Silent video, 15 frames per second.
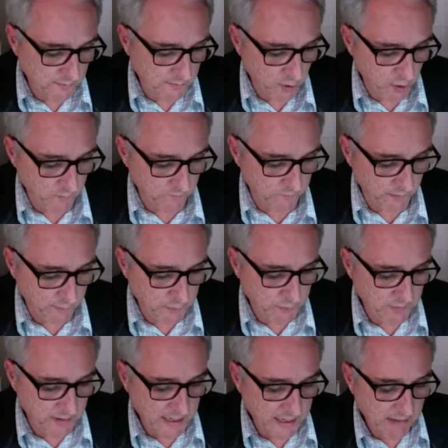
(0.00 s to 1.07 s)
the conflict
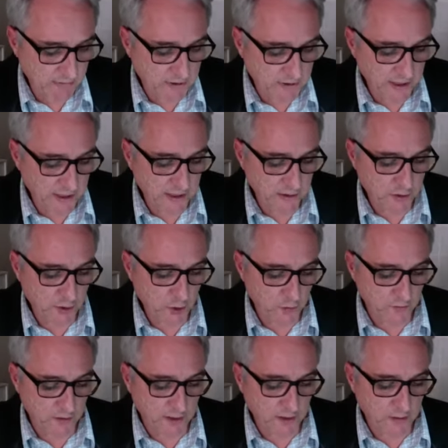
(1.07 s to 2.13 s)
between guaranteeing
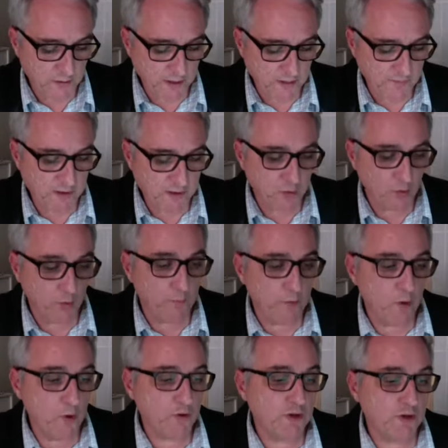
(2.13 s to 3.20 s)
certainty to an individual
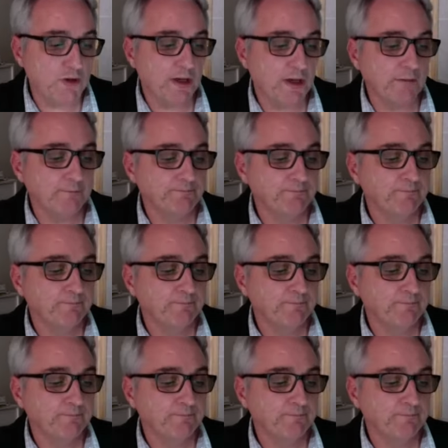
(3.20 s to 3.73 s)
purchaser